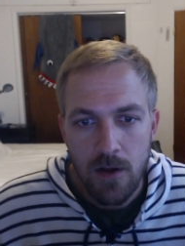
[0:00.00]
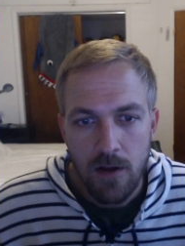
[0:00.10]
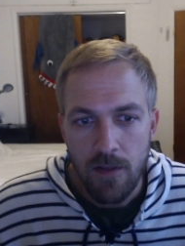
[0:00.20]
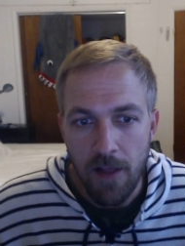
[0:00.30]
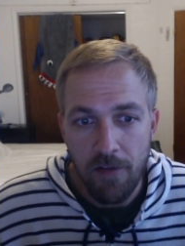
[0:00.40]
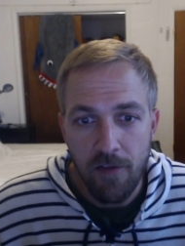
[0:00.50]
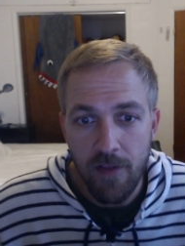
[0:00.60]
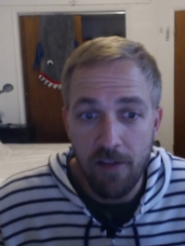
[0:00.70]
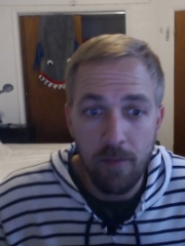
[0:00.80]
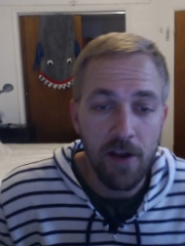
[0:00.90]

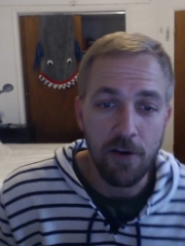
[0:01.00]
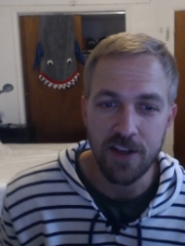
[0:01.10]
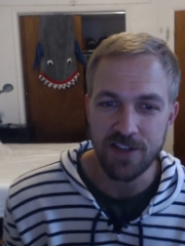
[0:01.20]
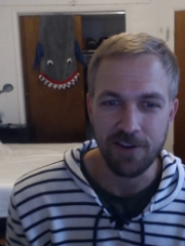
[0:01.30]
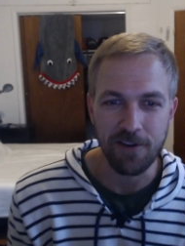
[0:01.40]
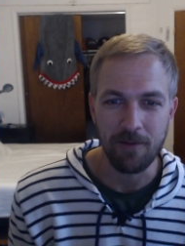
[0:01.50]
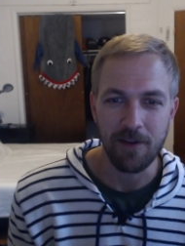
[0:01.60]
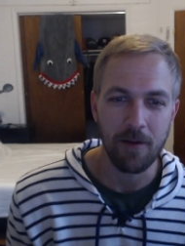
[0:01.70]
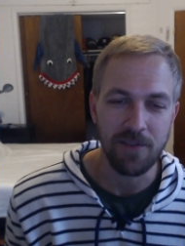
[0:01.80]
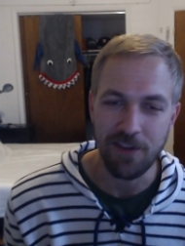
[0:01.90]
that's my own issue, and
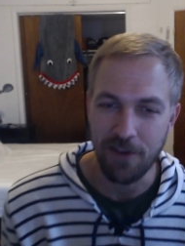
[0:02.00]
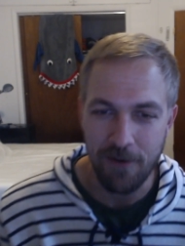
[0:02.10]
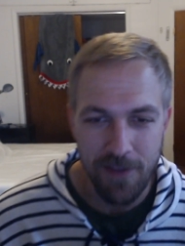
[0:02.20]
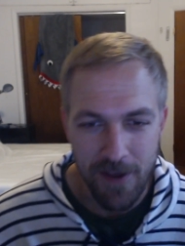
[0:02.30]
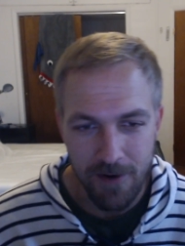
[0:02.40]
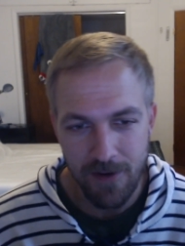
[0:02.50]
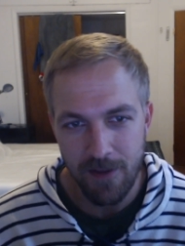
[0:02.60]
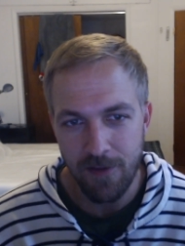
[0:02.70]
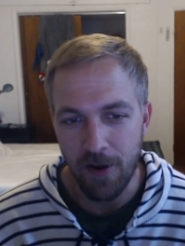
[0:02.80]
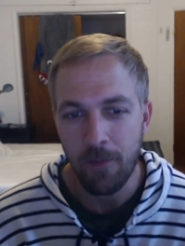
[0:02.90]
I'm dealing with it.
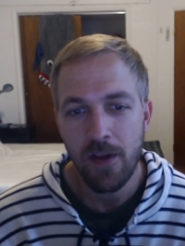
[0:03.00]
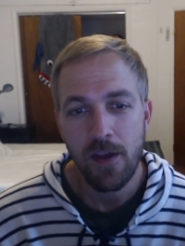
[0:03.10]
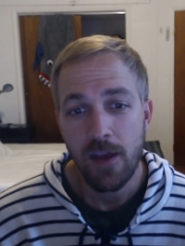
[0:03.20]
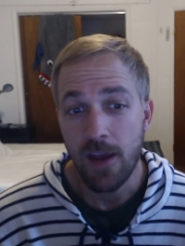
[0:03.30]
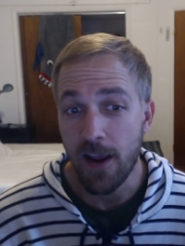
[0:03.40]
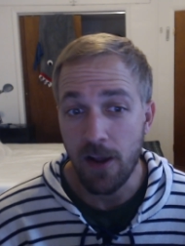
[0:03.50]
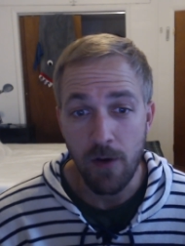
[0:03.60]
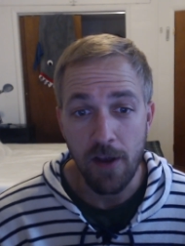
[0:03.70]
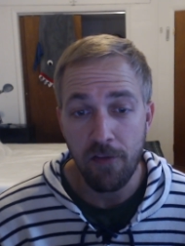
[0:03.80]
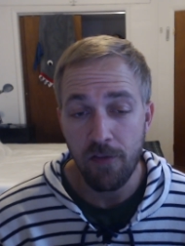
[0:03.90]
So
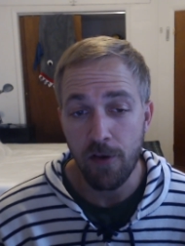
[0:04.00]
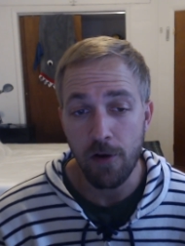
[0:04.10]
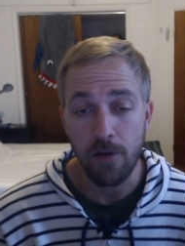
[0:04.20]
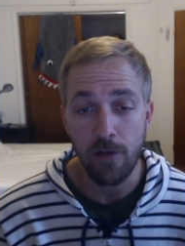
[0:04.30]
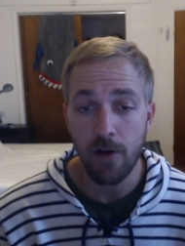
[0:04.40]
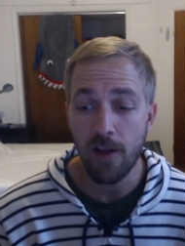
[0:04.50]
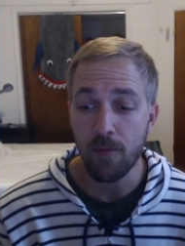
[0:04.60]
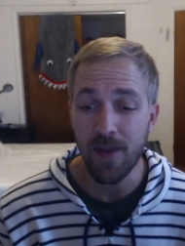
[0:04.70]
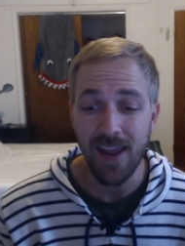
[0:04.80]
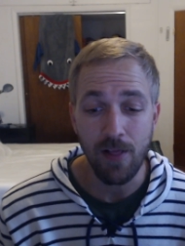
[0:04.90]
anyways, there has
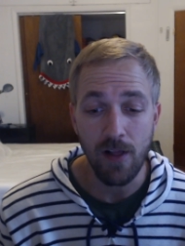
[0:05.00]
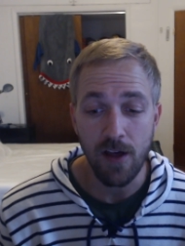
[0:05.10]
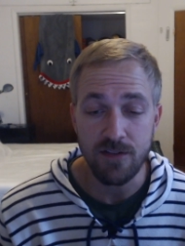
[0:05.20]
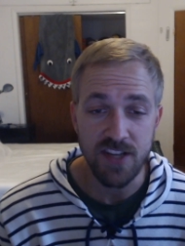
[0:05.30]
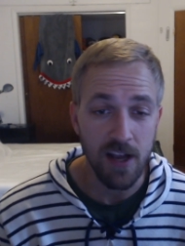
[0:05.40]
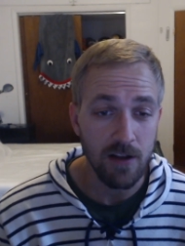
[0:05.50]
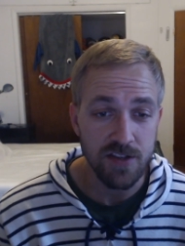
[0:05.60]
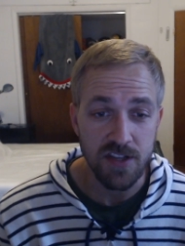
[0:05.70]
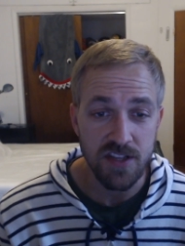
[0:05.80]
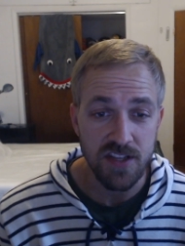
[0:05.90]
been a lot of
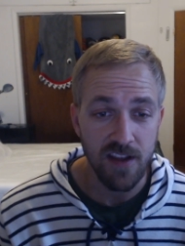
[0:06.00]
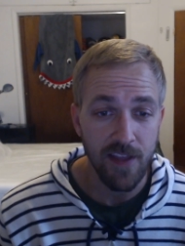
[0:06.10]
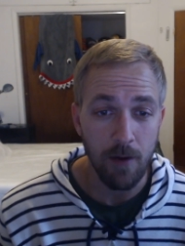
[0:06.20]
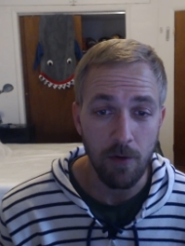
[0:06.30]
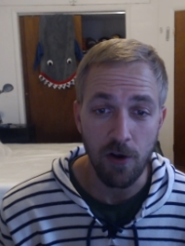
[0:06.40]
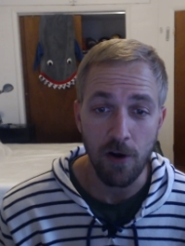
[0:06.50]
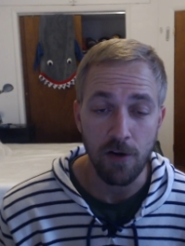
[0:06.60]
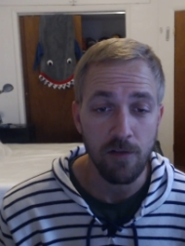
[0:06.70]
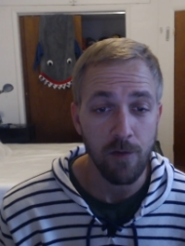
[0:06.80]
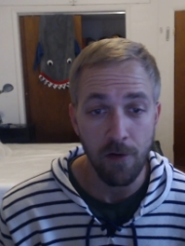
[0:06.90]
challenges in that
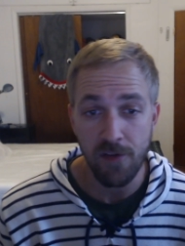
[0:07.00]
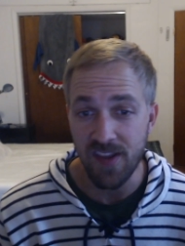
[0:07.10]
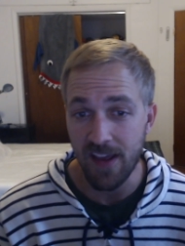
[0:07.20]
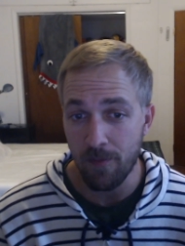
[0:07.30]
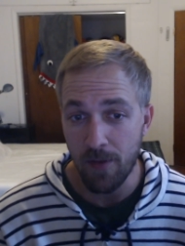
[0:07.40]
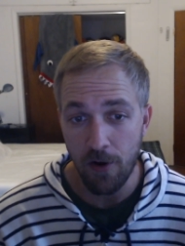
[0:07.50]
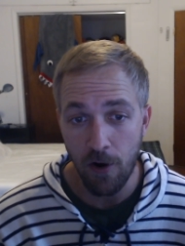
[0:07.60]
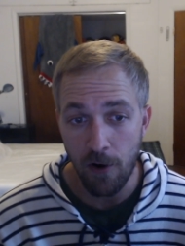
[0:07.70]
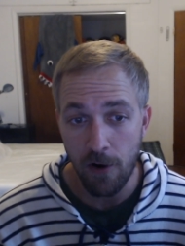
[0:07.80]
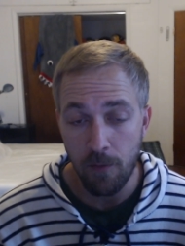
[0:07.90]
regard. Diversity has been
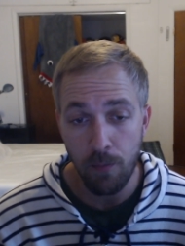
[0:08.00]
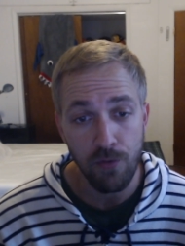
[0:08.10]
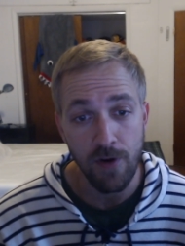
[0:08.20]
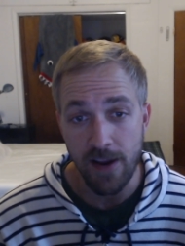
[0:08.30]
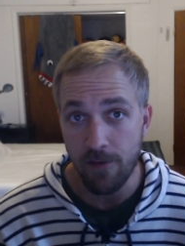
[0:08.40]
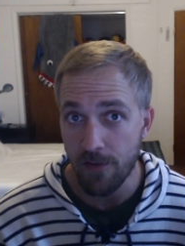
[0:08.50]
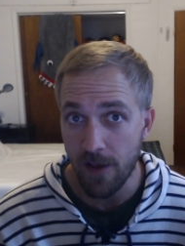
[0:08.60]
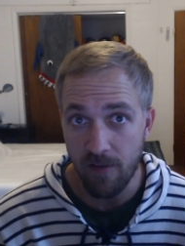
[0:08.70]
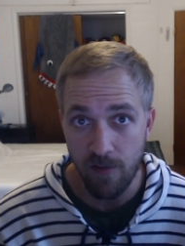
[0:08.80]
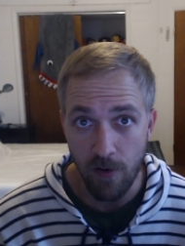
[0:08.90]
hard. Pray for
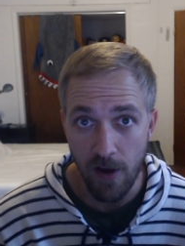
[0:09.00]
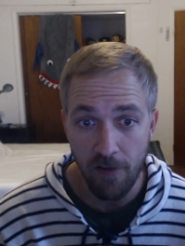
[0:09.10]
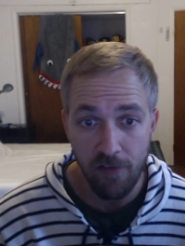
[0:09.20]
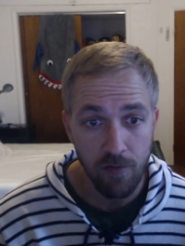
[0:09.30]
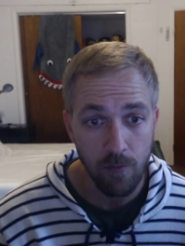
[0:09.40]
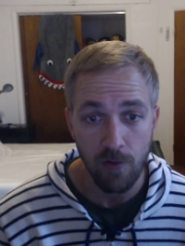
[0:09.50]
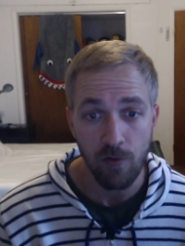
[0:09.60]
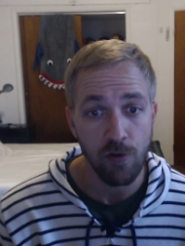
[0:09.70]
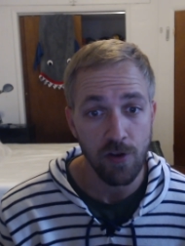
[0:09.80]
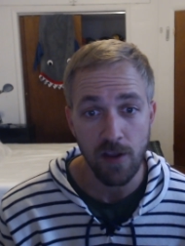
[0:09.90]
that for us. We're
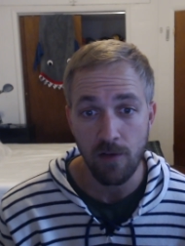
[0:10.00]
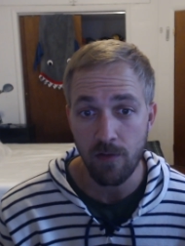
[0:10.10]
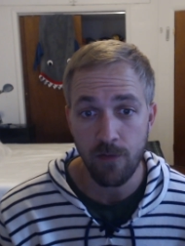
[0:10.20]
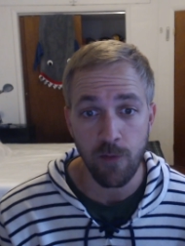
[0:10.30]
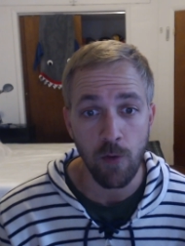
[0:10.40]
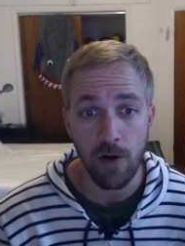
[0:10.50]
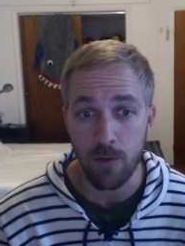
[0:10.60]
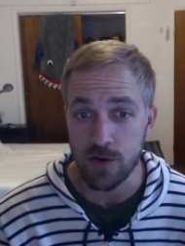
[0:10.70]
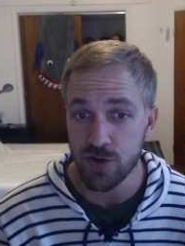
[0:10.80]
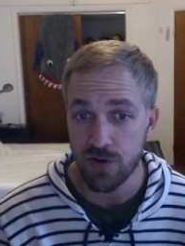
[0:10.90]
looking for it.
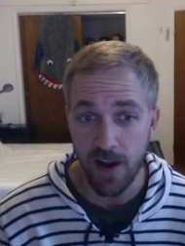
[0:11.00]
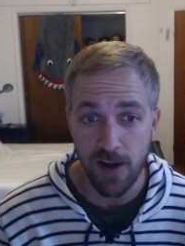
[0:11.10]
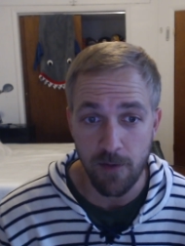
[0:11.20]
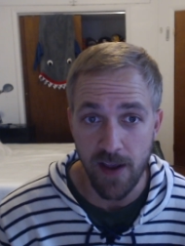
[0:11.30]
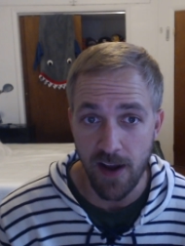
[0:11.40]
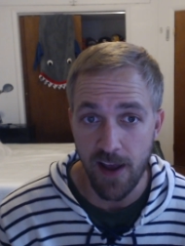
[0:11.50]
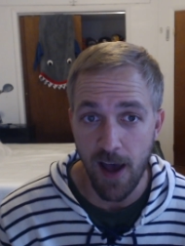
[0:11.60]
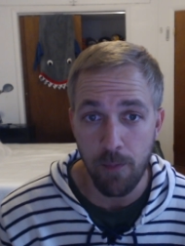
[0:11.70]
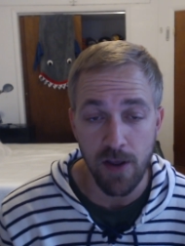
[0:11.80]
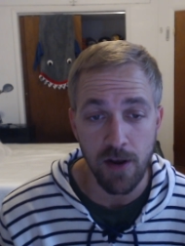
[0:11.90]
We're trying to make it
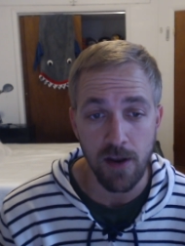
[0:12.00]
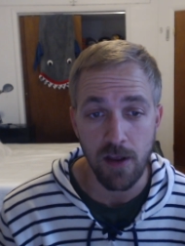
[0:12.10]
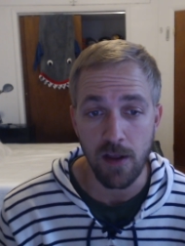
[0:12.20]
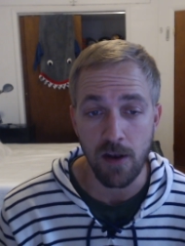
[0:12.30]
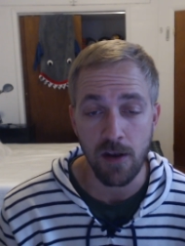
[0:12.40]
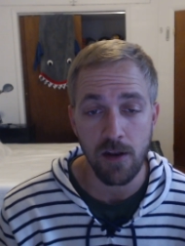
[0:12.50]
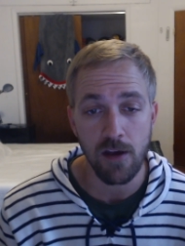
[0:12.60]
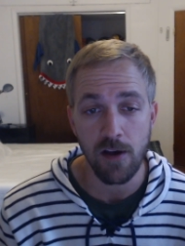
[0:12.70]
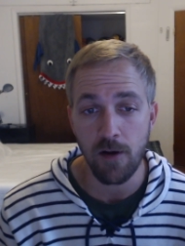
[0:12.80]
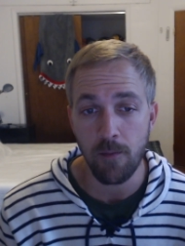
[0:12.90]
happen.
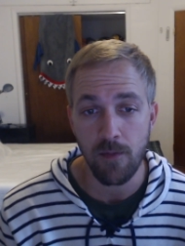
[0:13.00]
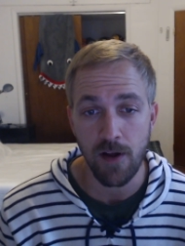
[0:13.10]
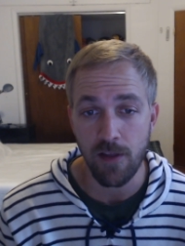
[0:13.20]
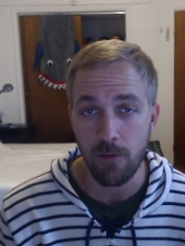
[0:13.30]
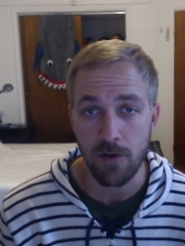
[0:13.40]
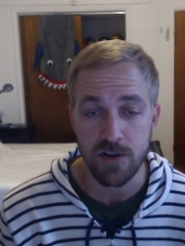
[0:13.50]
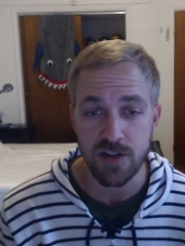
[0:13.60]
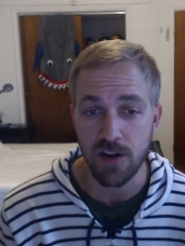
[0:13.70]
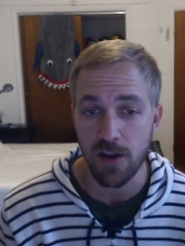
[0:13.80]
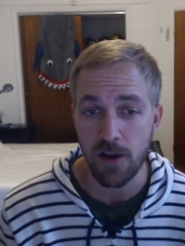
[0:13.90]
And I think we're
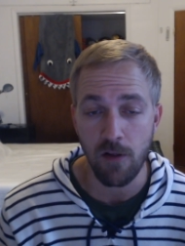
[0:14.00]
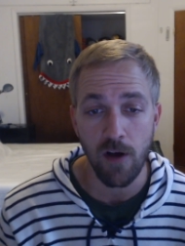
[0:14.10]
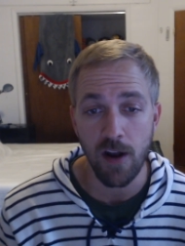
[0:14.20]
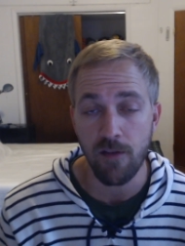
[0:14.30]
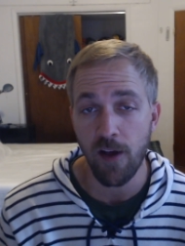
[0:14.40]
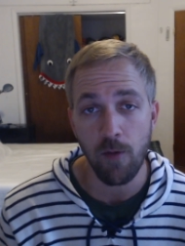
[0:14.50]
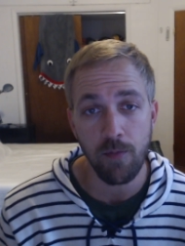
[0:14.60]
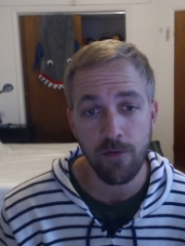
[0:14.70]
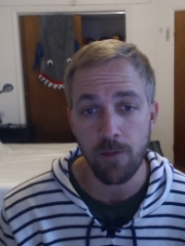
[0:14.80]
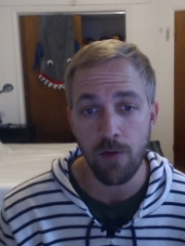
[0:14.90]
just going to need a lot of
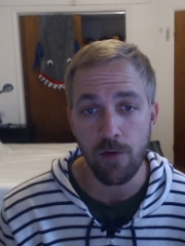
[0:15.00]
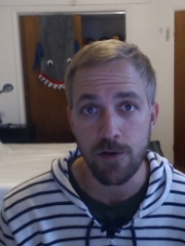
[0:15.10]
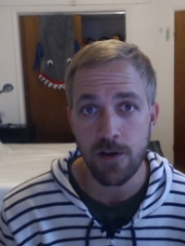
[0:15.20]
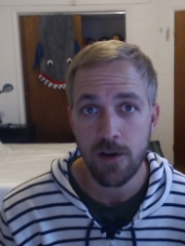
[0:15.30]
help from the Lord